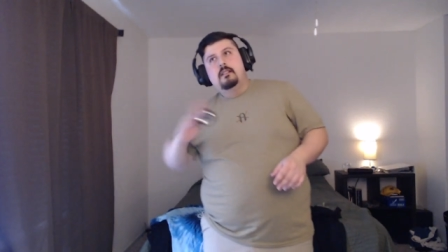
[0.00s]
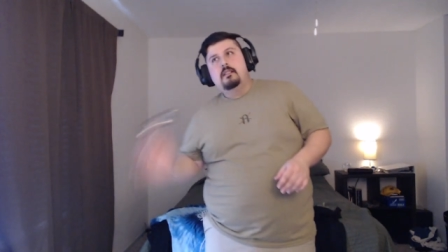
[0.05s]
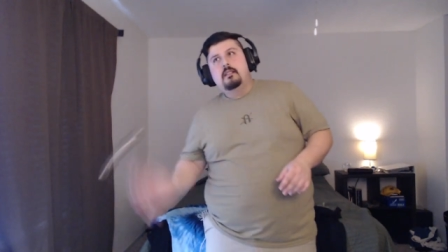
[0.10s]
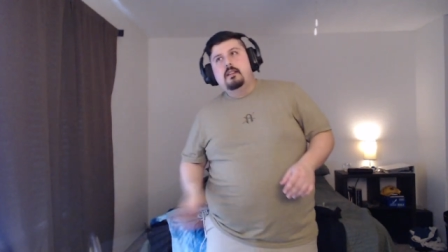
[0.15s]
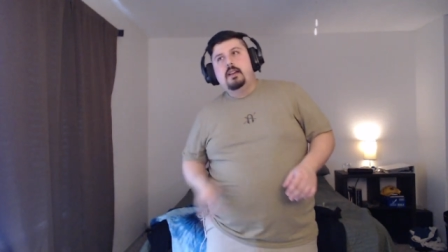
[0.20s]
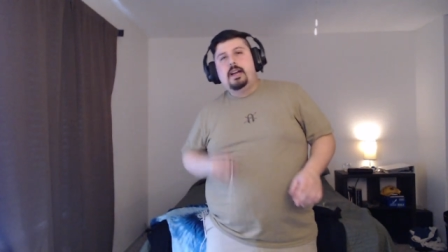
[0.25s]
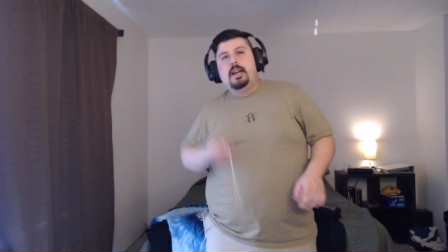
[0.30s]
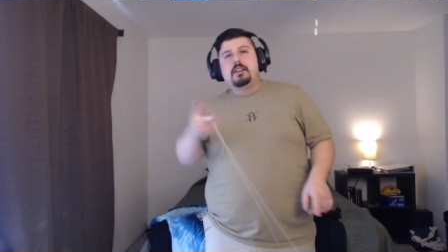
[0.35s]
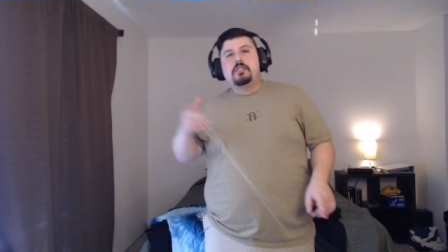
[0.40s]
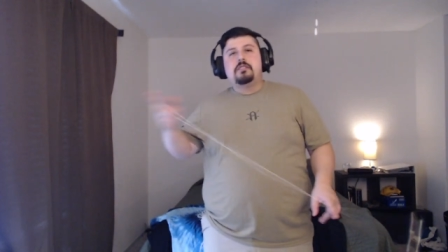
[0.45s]

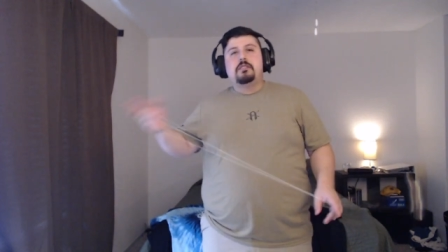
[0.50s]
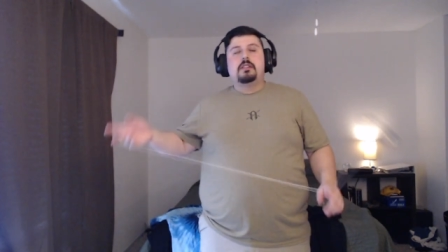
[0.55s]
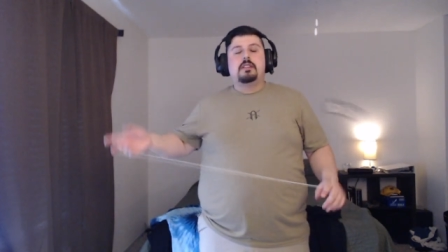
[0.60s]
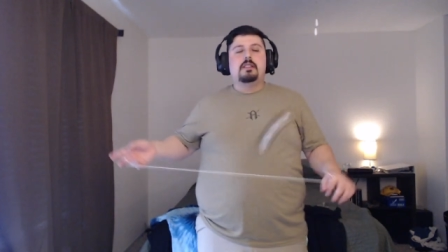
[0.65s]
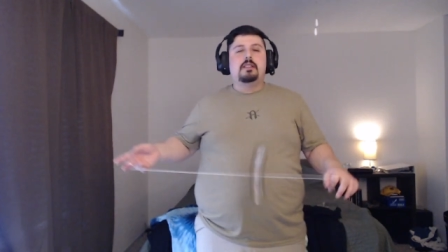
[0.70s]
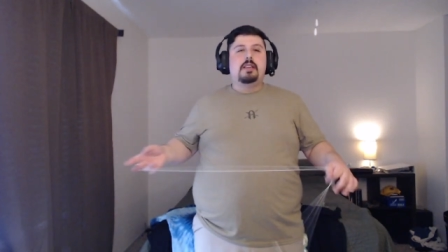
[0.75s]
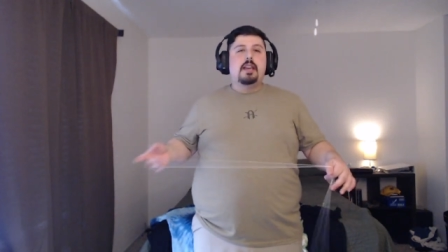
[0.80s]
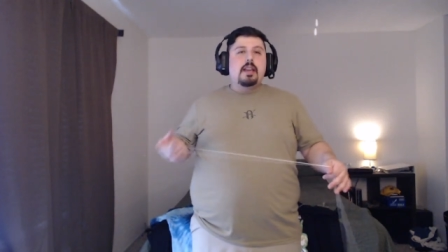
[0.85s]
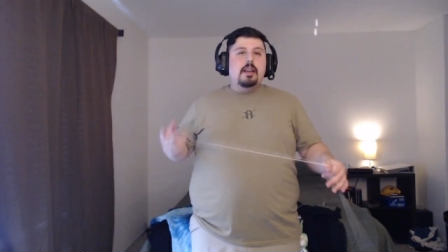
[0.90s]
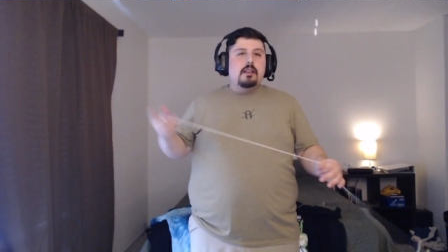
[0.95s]
actually
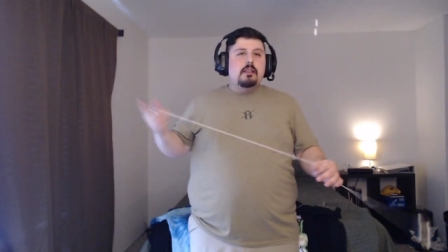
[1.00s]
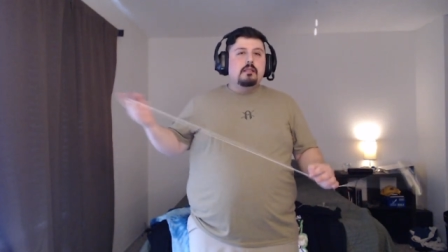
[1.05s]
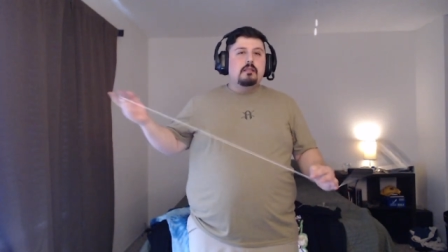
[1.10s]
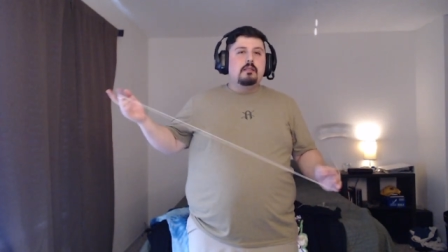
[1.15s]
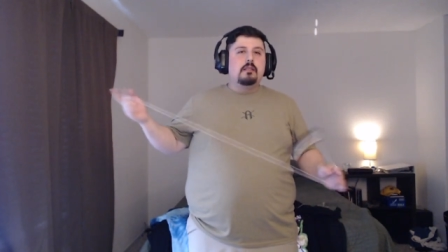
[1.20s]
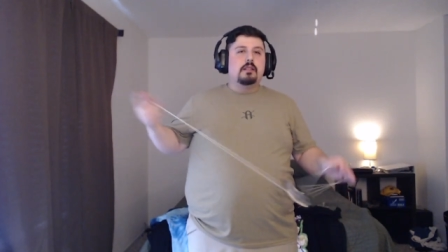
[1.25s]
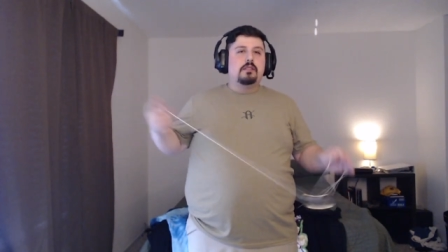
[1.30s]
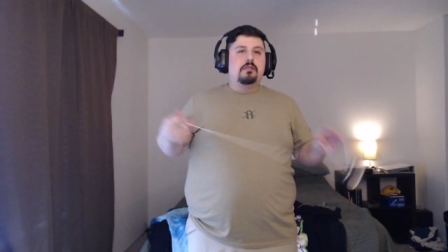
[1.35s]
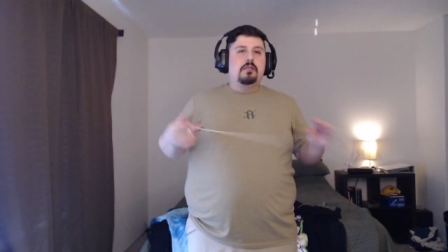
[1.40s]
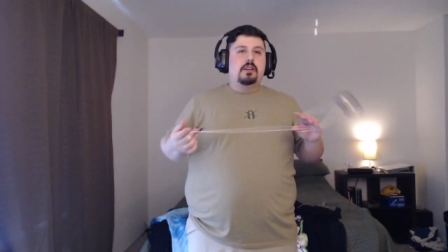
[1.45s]
getting
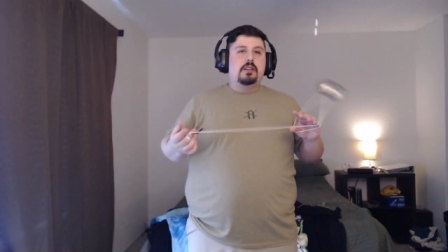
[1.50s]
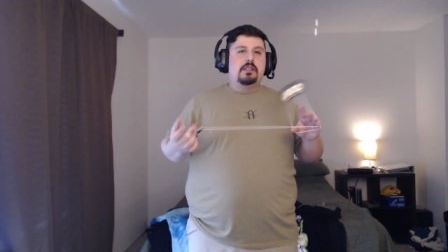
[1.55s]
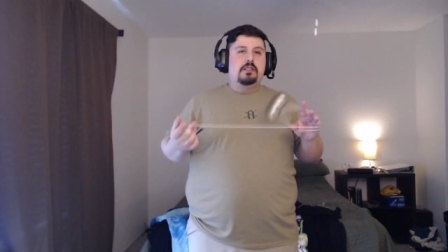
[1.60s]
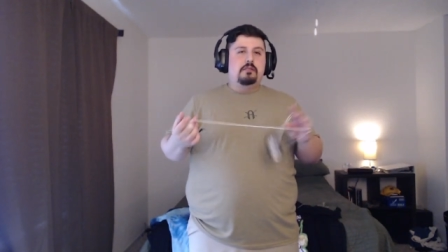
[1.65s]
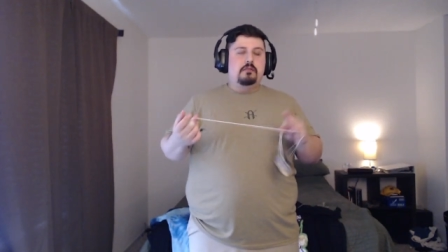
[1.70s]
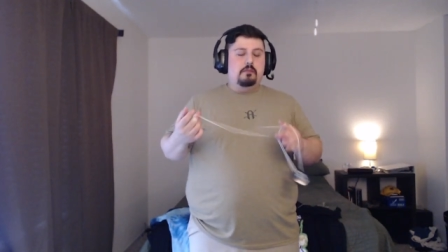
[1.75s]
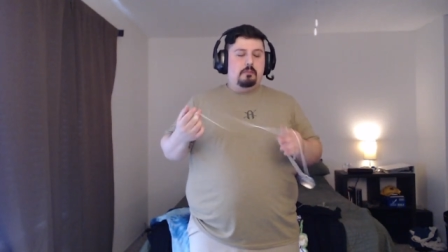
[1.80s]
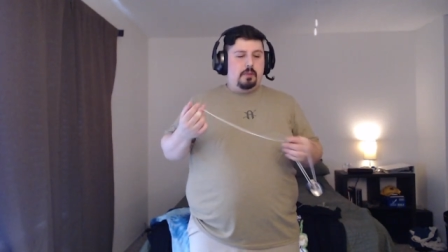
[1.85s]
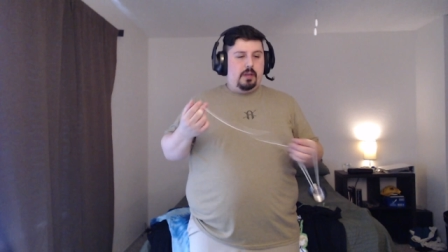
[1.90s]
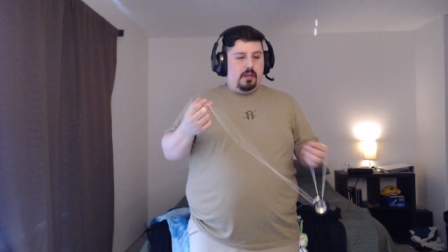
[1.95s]
the trick to
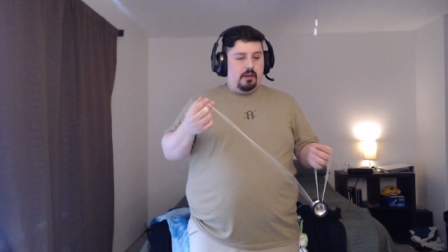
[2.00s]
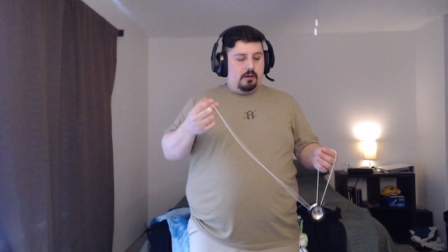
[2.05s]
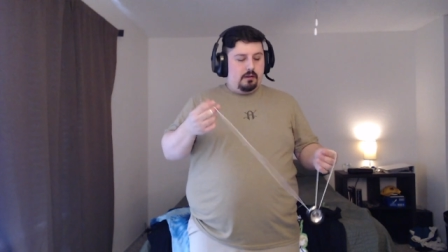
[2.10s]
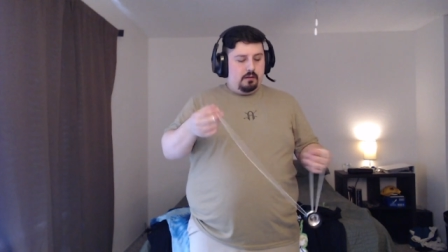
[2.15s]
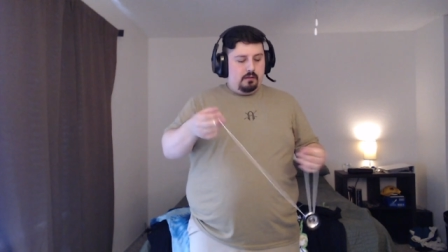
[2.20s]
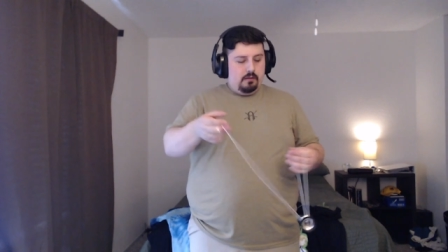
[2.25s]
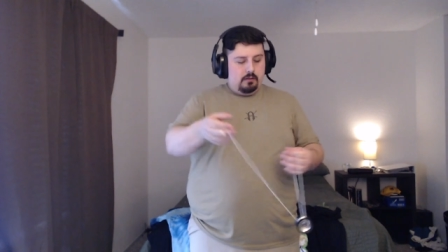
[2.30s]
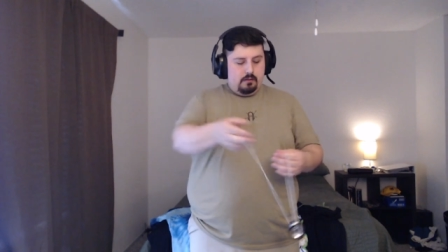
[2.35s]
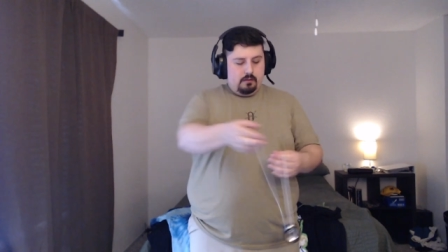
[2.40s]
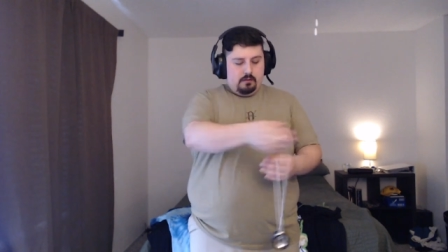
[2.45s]
appear